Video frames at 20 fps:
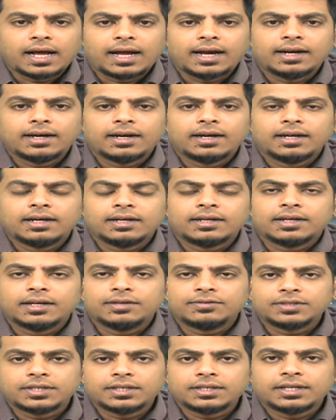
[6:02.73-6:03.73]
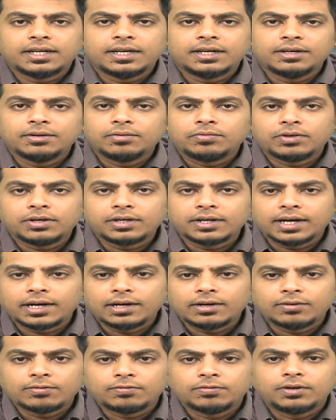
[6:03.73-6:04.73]
like they have said, there are different kind
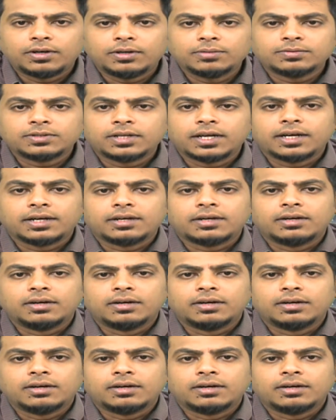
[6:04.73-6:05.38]
of verbs, like